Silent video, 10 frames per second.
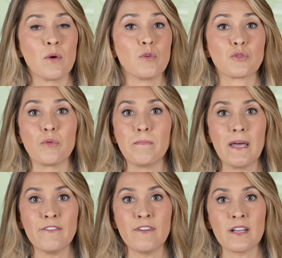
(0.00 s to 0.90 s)
which will
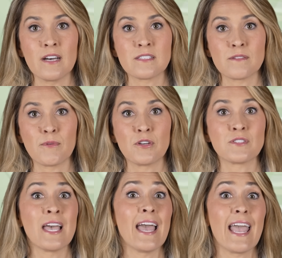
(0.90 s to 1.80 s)
benefit
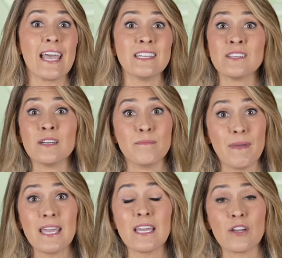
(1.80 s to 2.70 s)
customers and
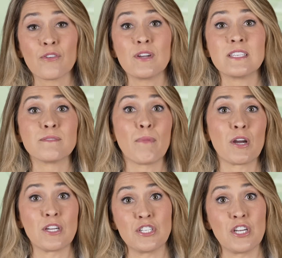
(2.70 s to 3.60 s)
make increased
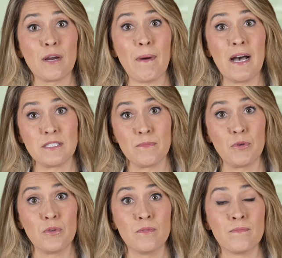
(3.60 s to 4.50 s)
market share possible.